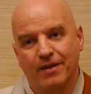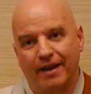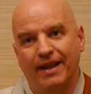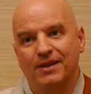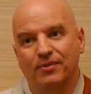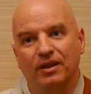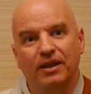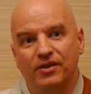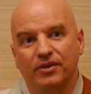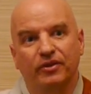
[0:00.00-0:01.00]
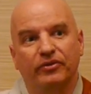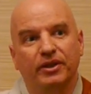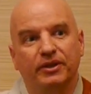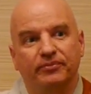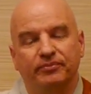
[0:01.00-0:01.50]
And that's what leads you to
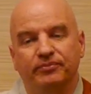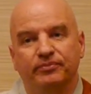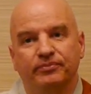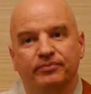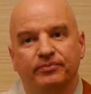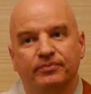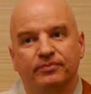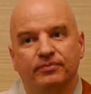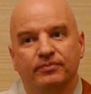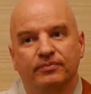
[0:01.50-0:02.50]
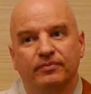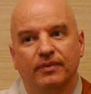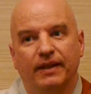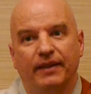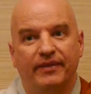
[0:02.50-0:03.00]
freedom.
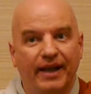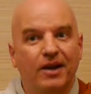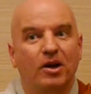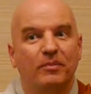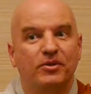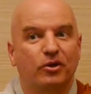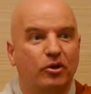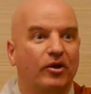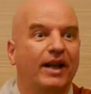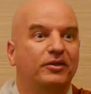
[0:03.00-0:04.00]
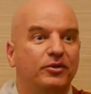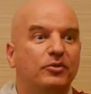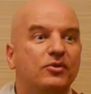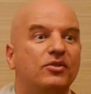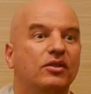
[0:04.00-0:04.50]
And then comes the correct
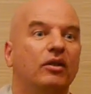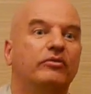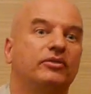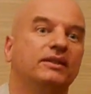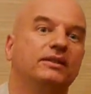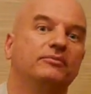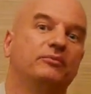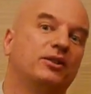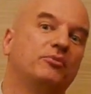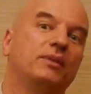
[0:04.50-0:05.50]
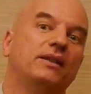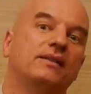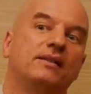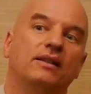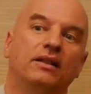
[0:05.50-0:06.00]
use of freedom, which
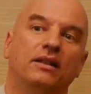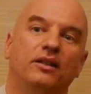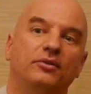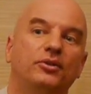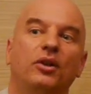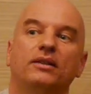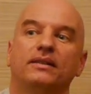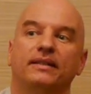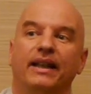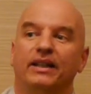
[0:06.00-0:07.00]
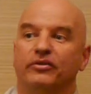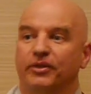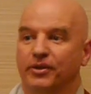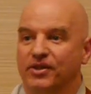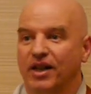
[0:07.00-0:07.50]
means you do not attain it
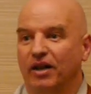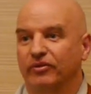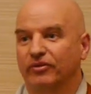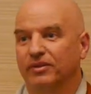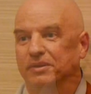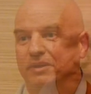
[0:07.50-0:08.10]
for yourself,